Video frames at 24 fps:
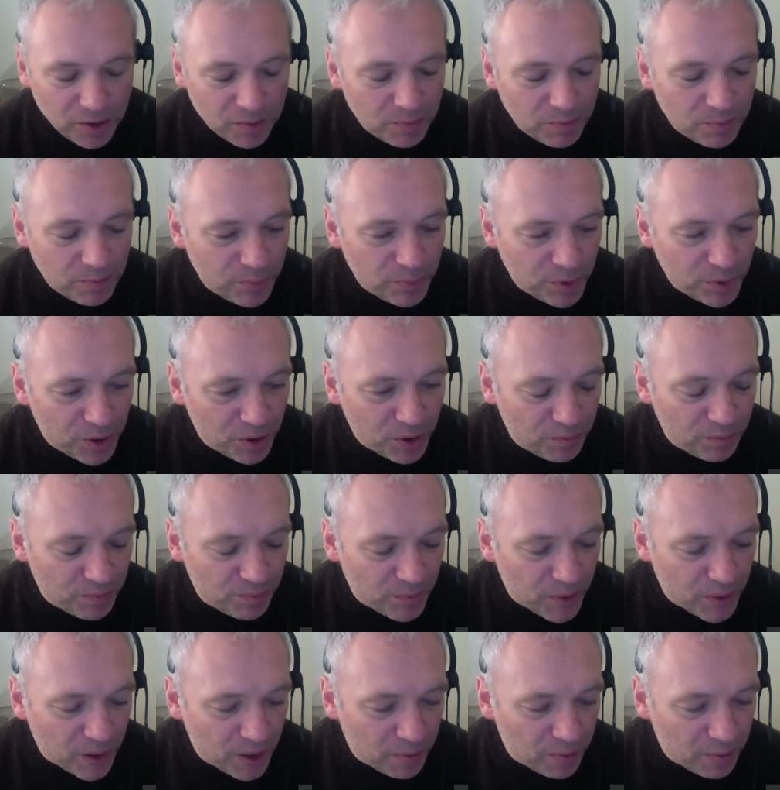putting
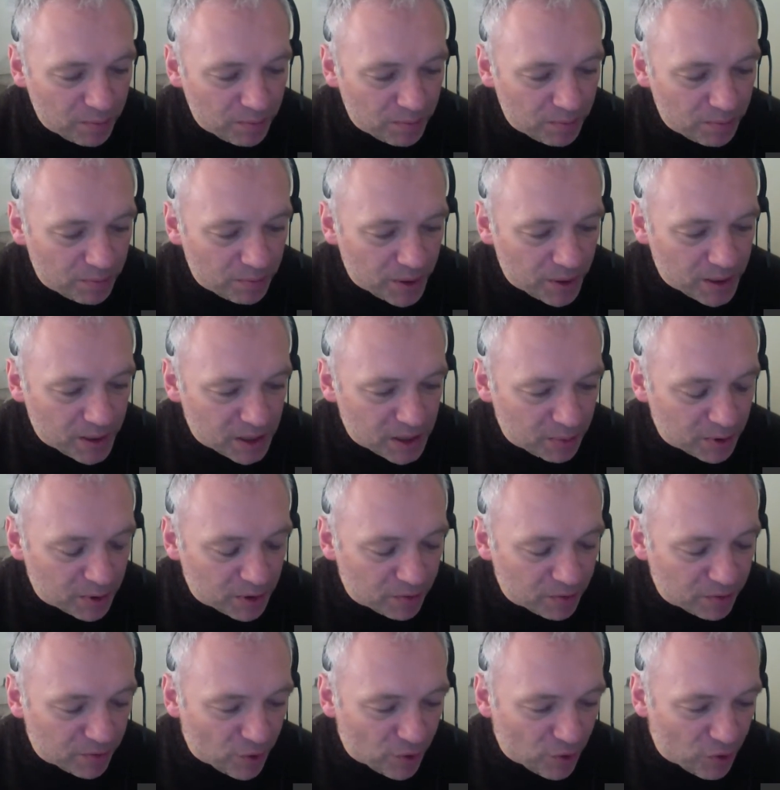a piece up on a
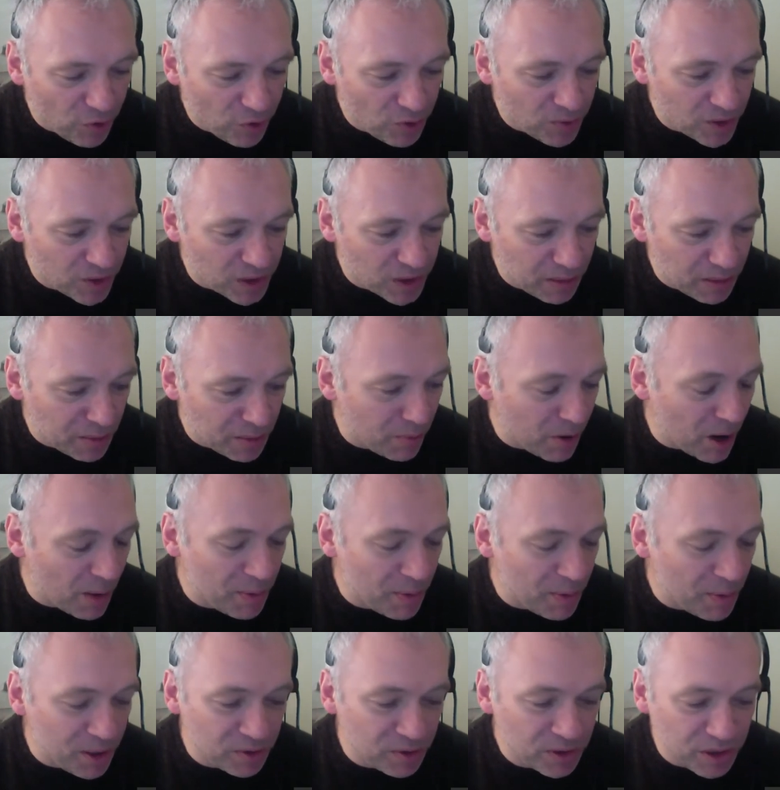forum that someone might
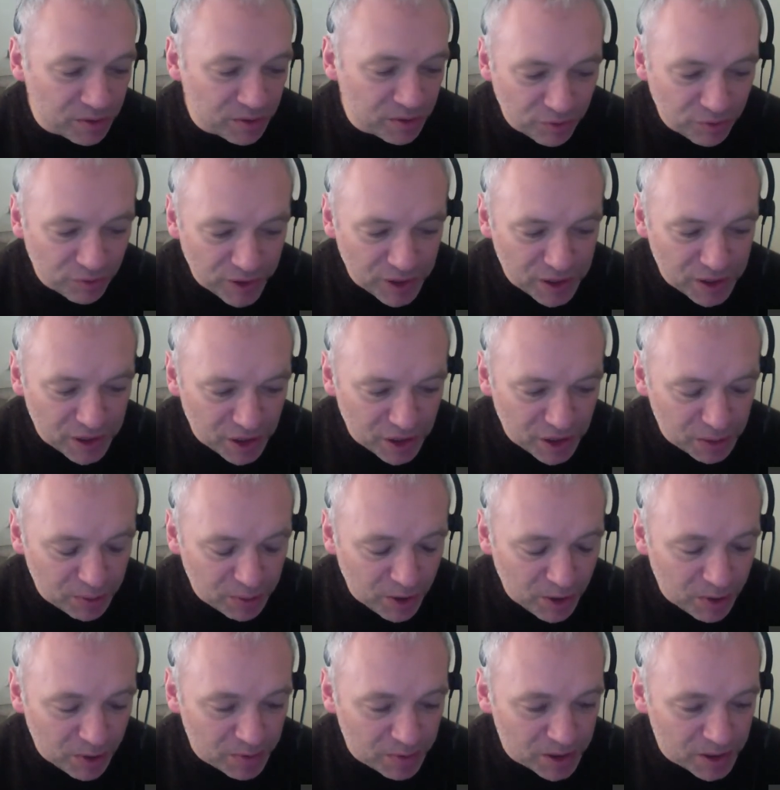be using it for research
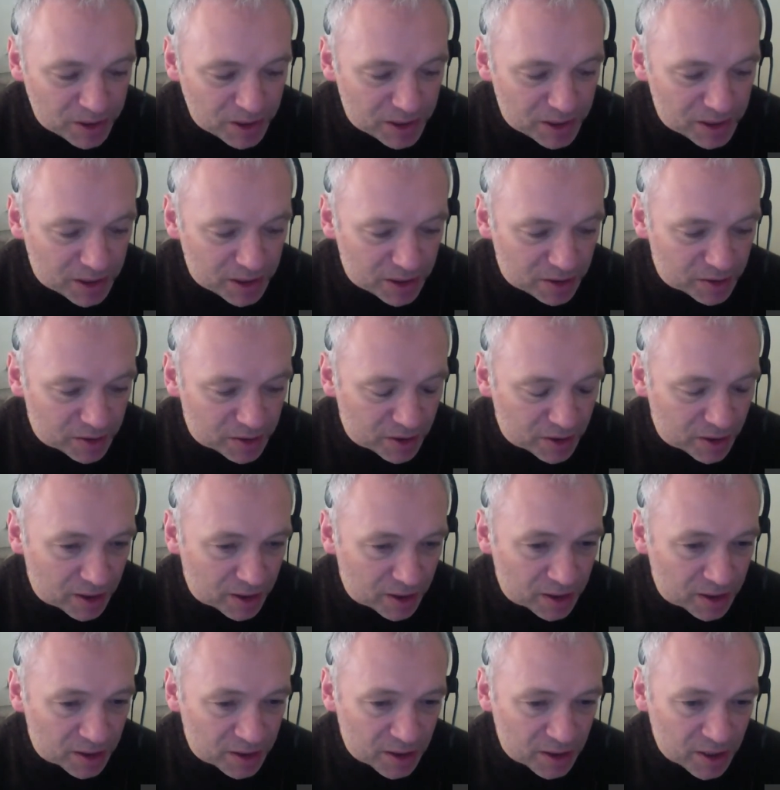purposes and those kind of
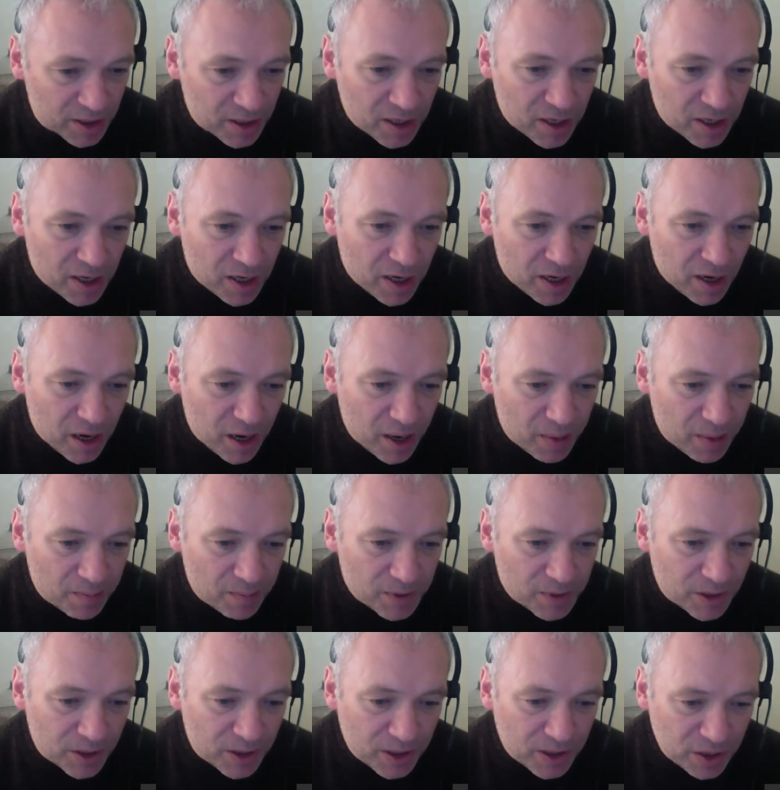things.
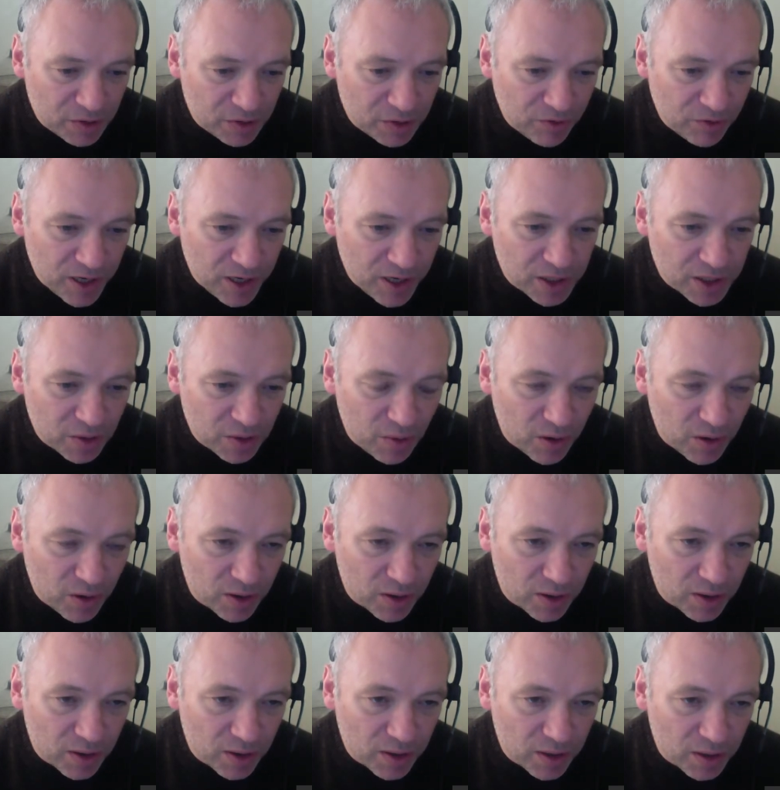So it does
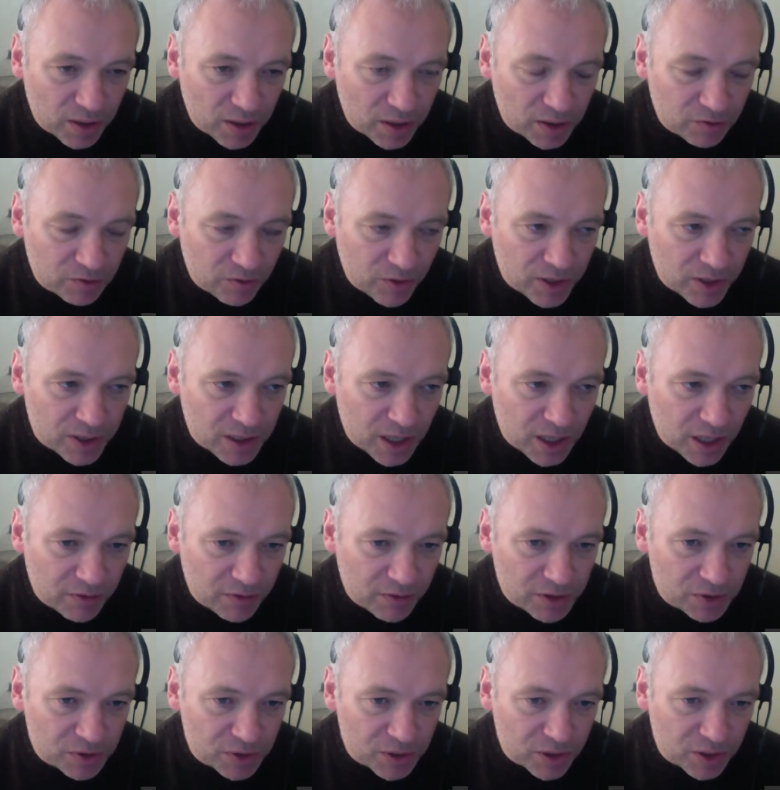raise other
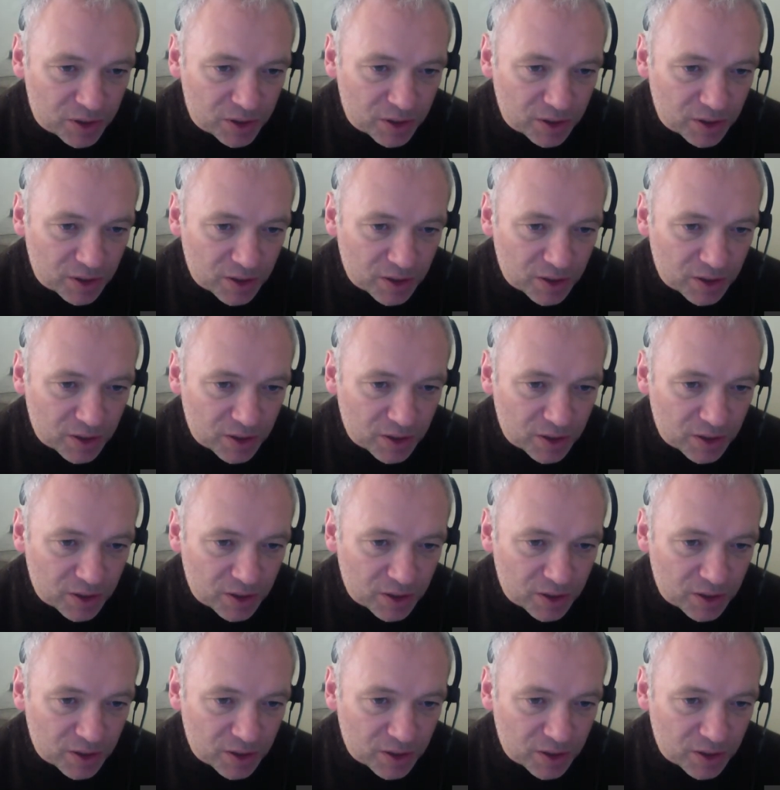issues, I think,